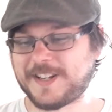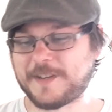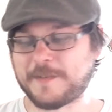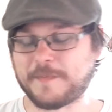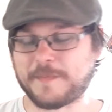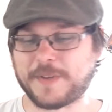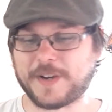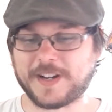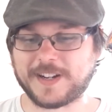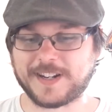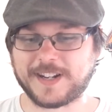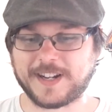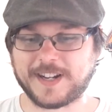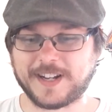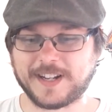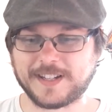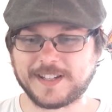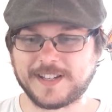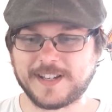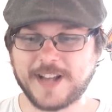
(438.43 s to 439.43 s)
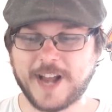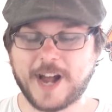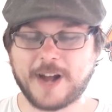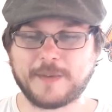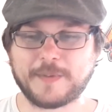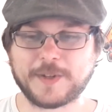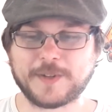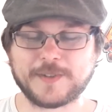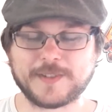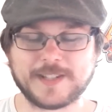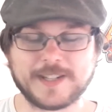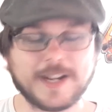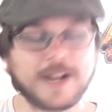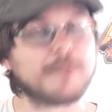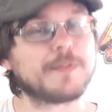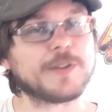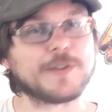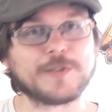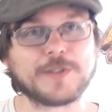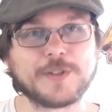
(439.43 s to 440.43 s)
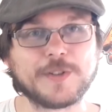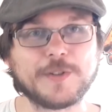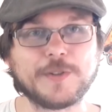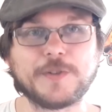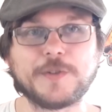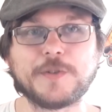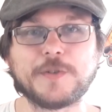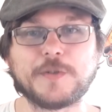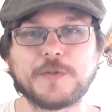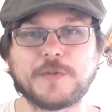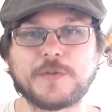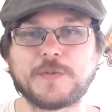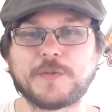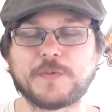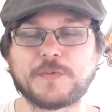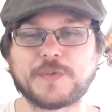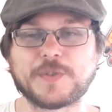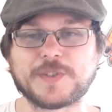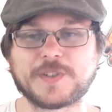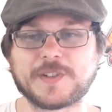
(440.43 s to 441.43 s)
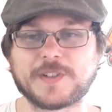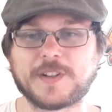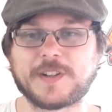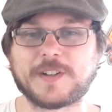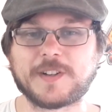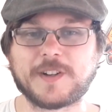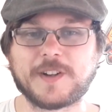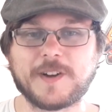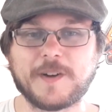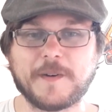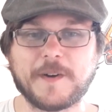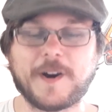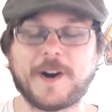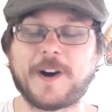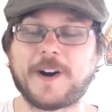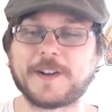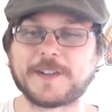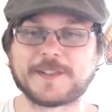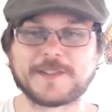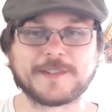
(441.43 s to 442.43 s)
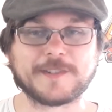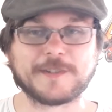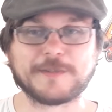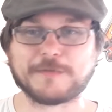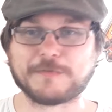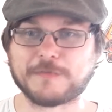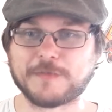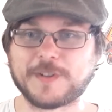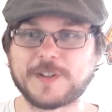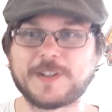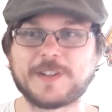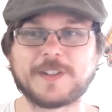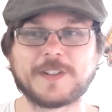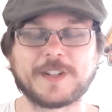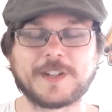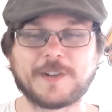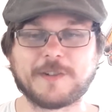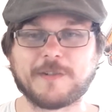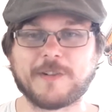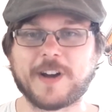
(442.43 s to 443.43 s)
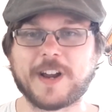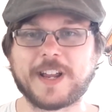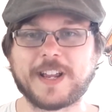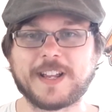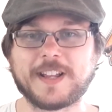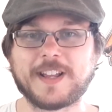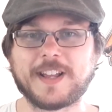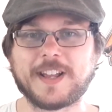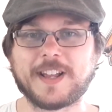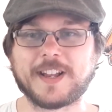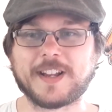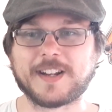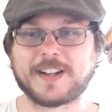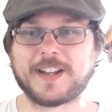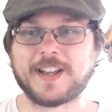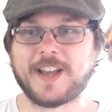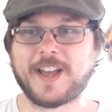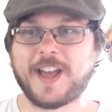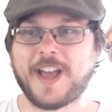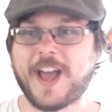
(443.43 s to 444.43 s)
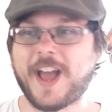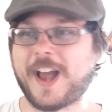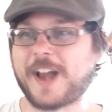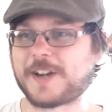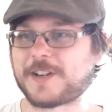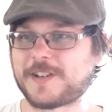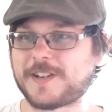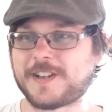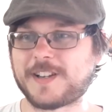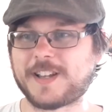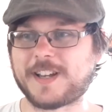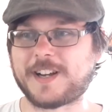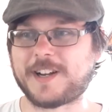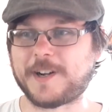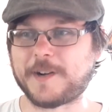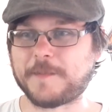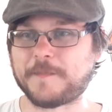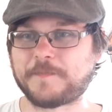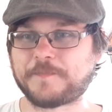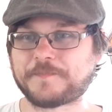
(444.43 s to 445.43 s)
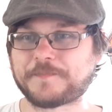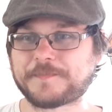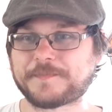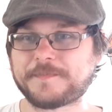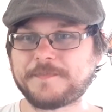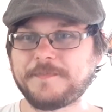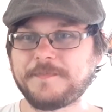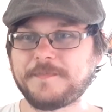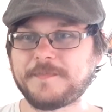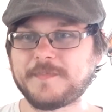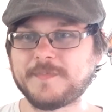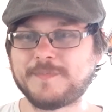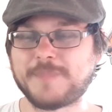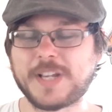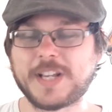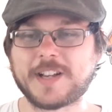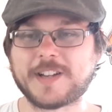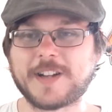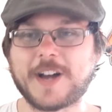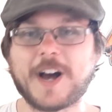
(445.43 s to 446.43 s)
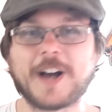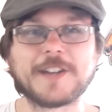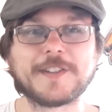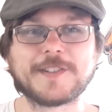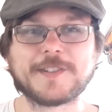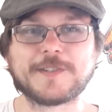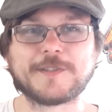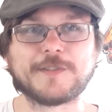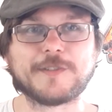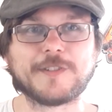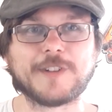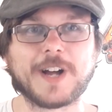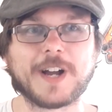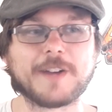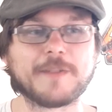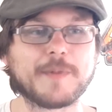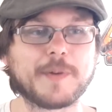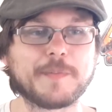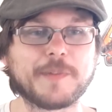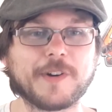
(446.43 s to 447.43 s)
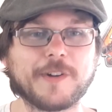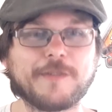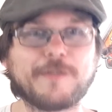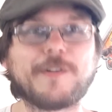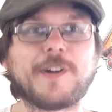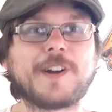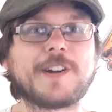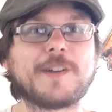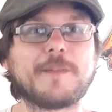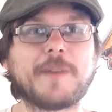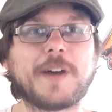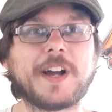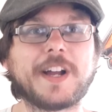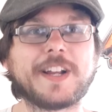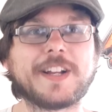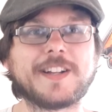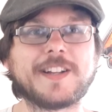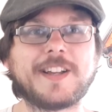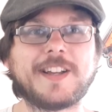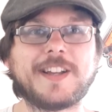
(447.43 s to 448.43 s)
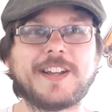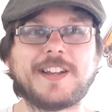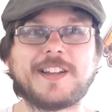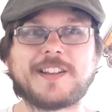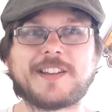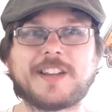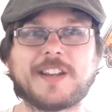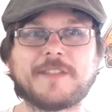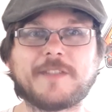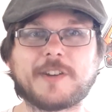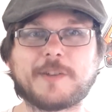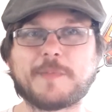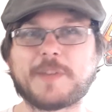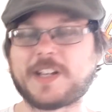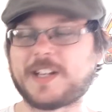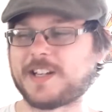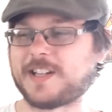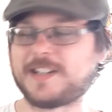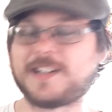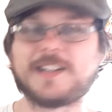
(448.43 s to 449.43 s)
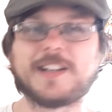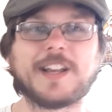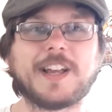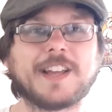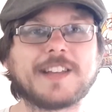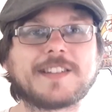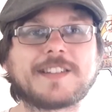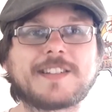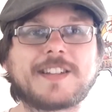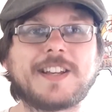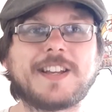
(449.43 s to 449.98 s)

But Diablo and Diablo 2 was also really great. And actually, being in high school, I remember a friend of mine giving me a disc